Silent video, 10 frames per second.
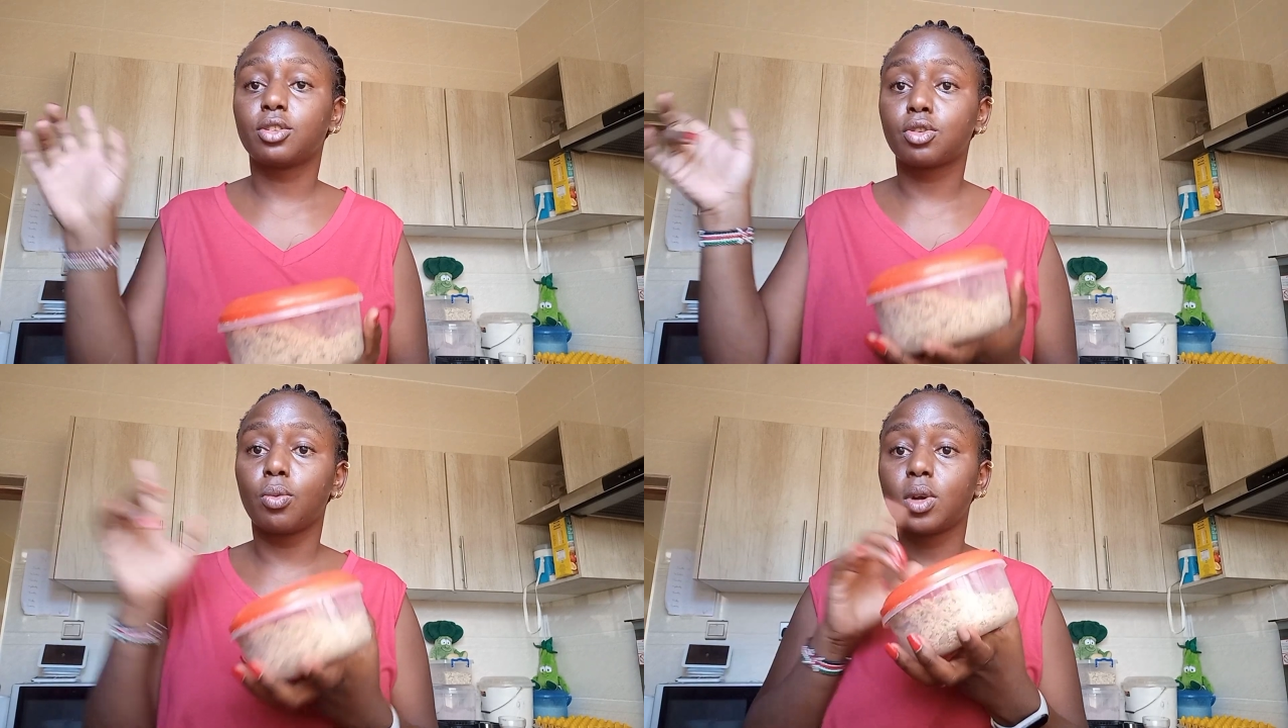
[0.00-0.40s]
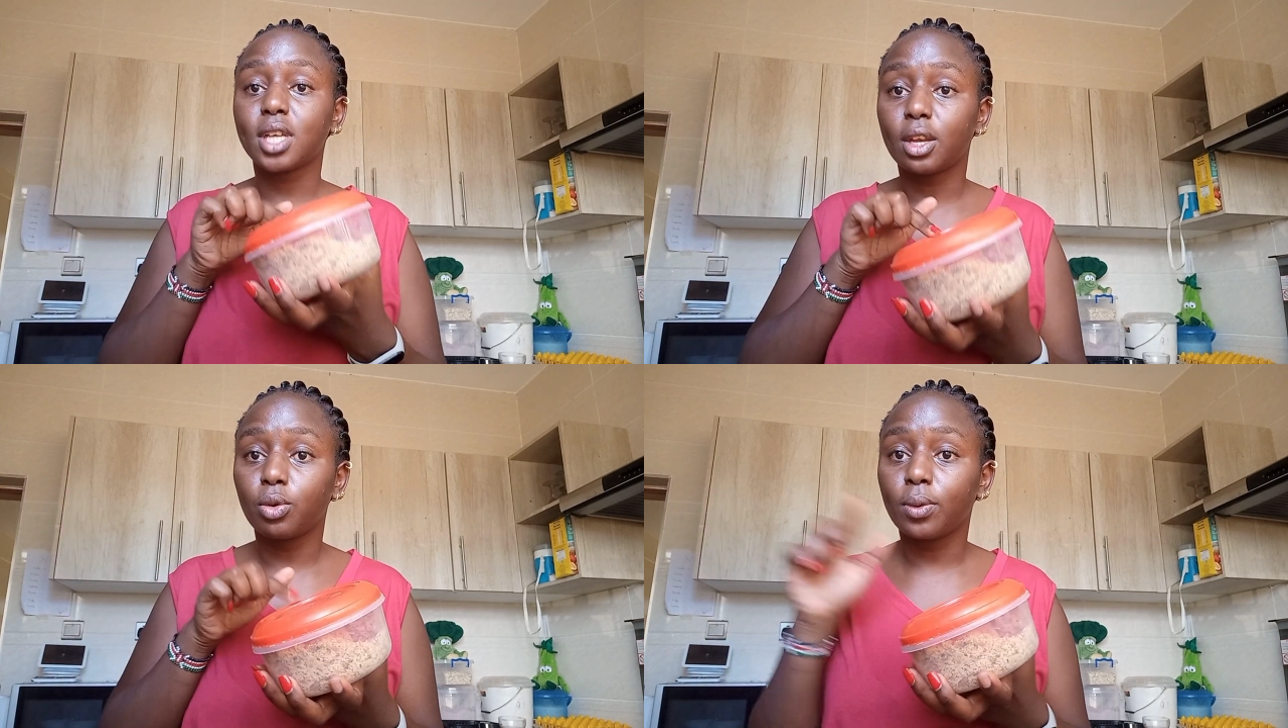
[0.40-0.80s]
so what
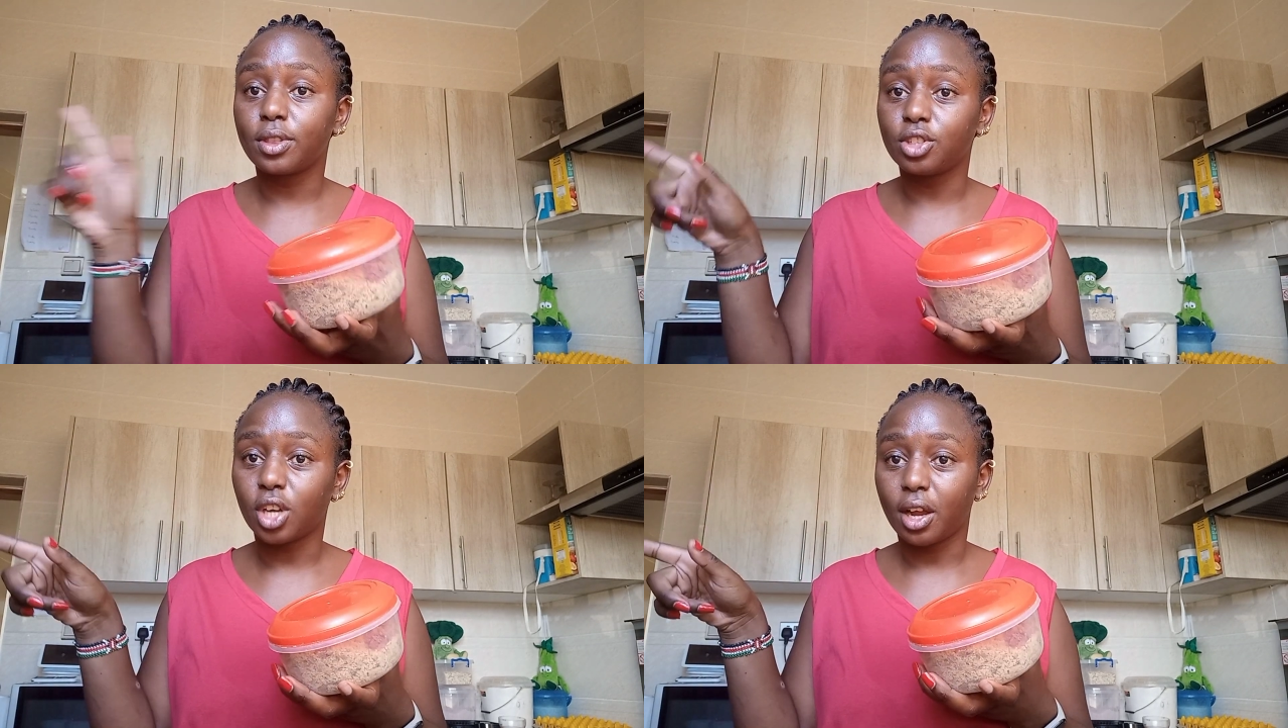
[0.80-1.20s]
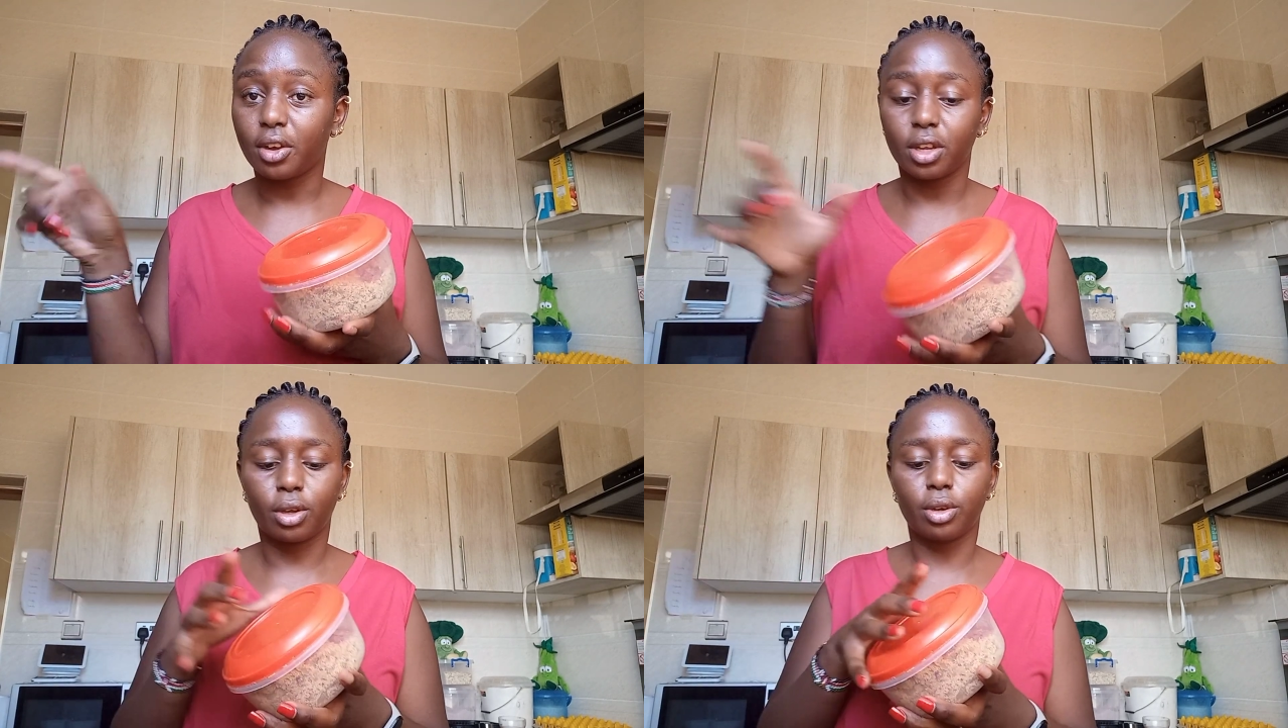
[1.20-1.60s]
I do with the
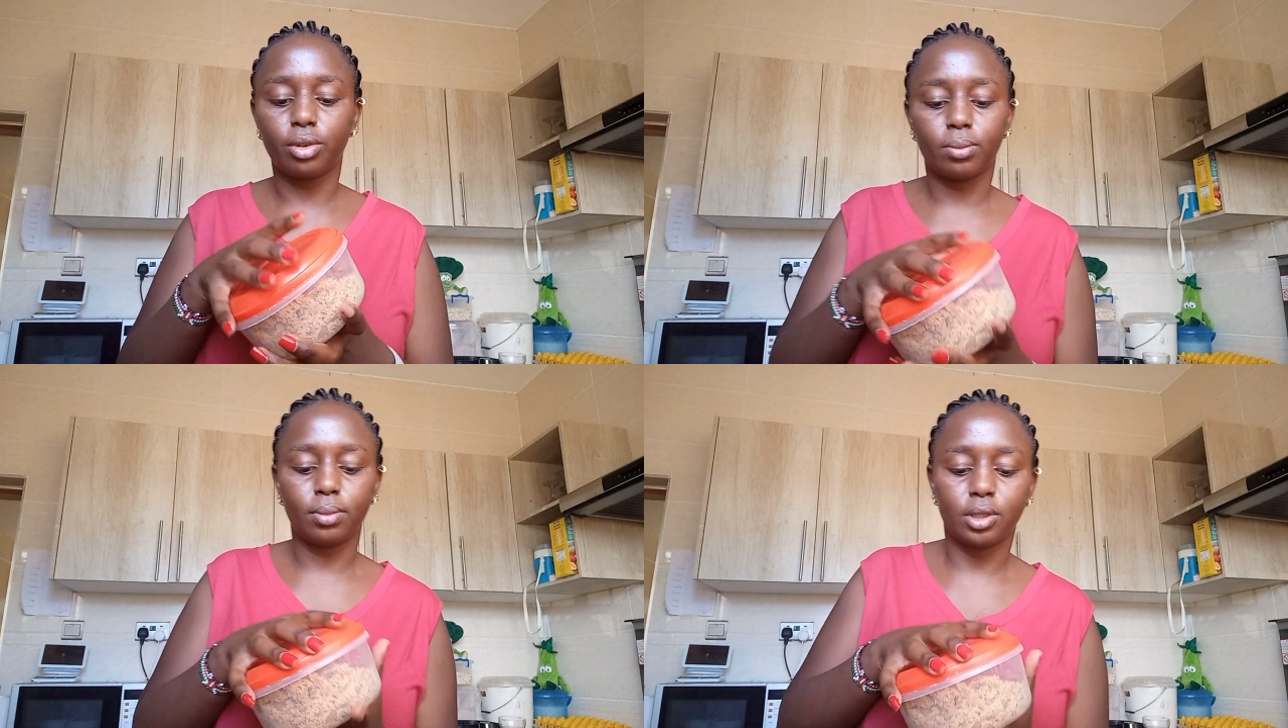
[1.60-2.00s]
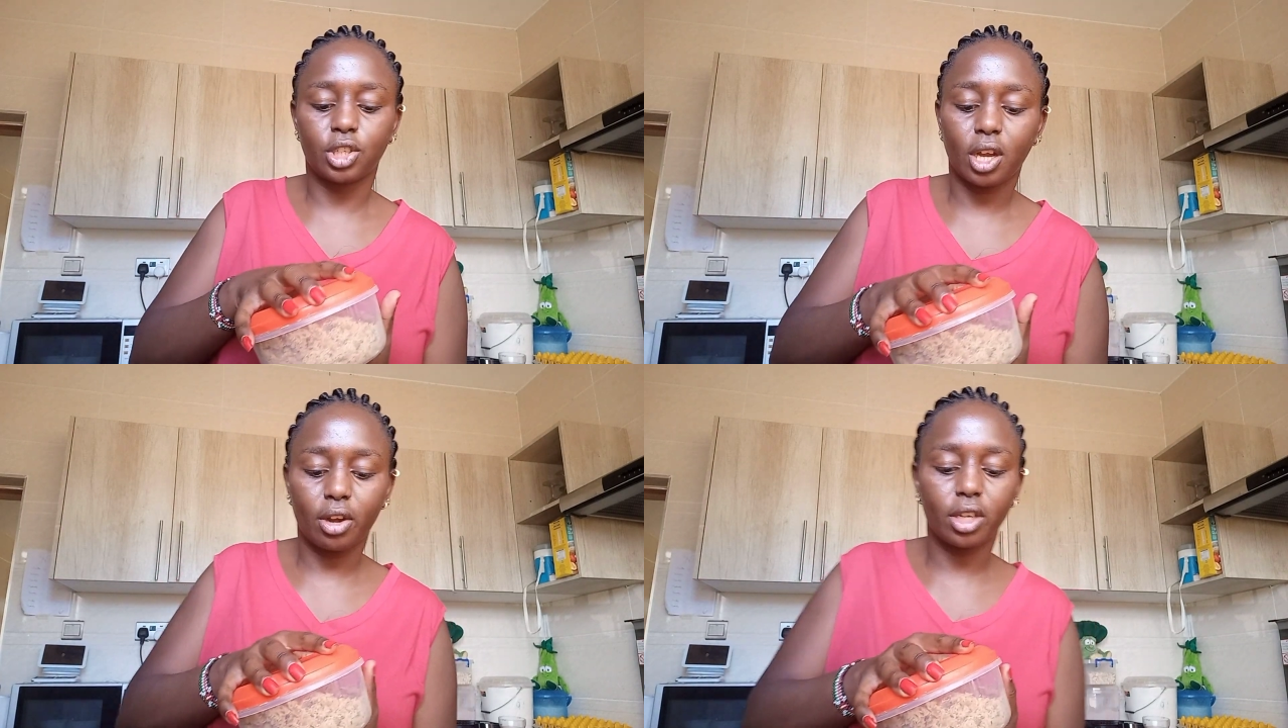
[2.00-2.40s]

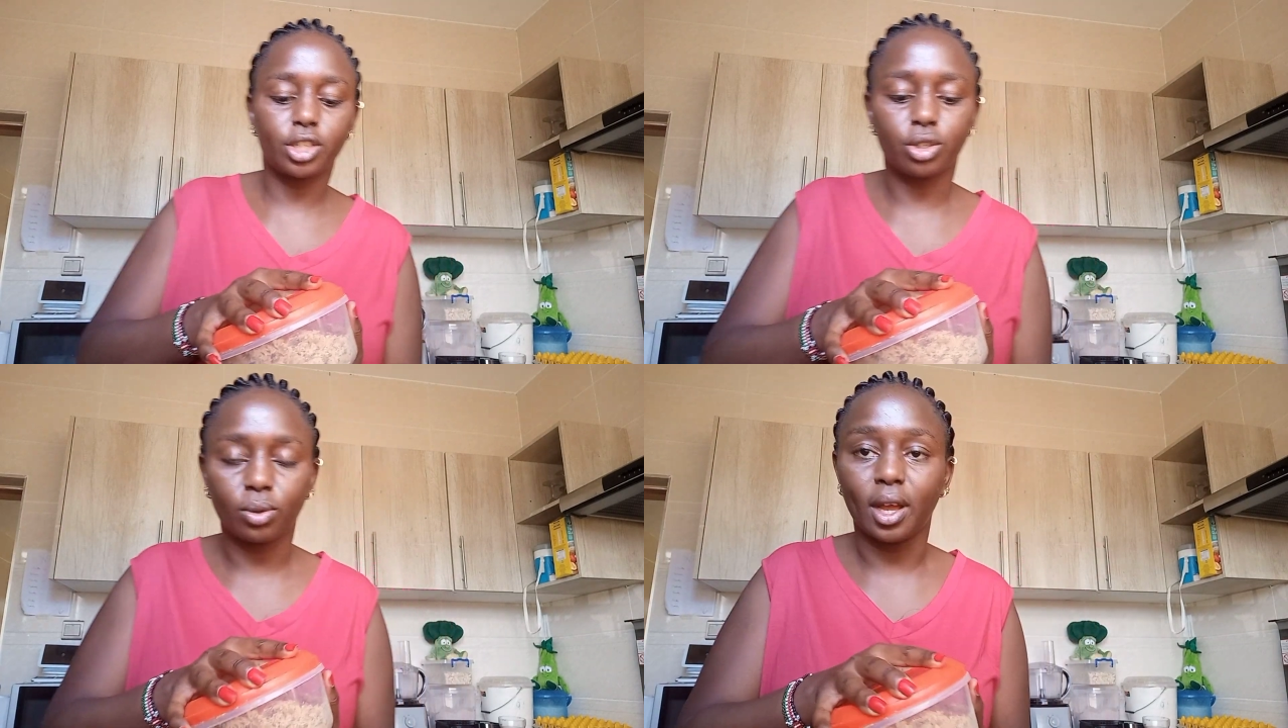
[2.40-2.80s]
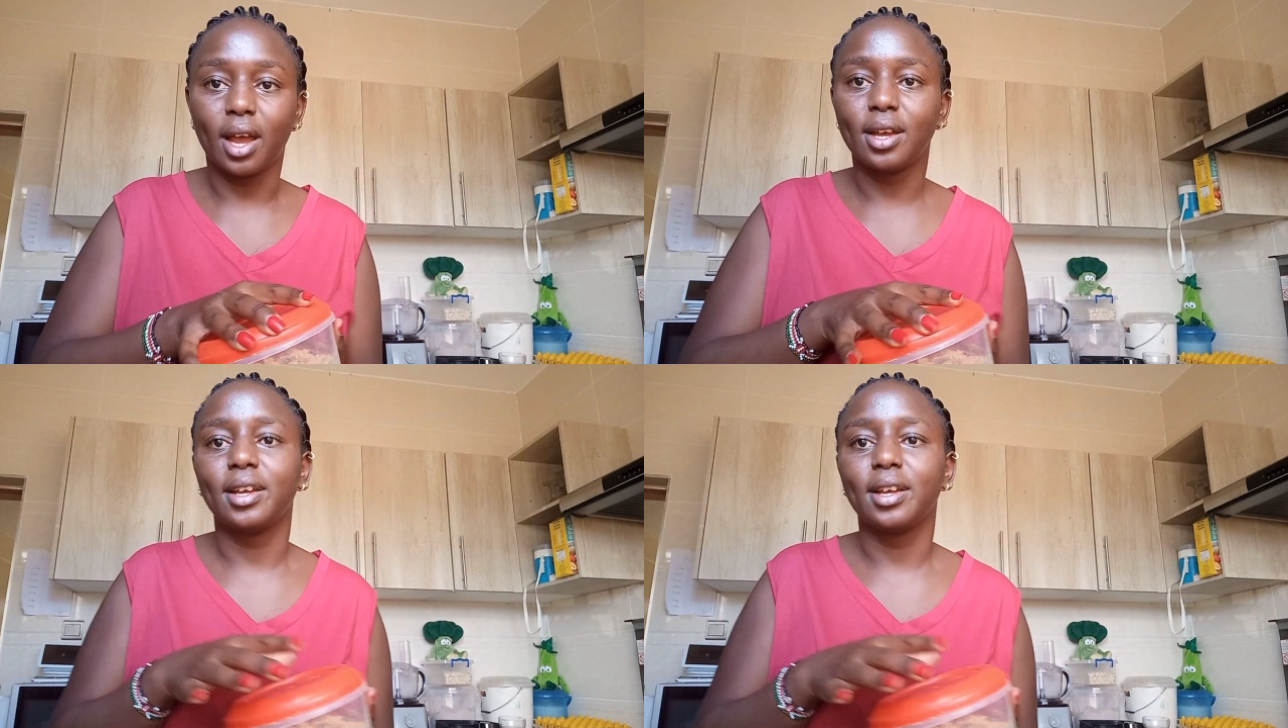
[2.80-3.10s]
jaggery sugar,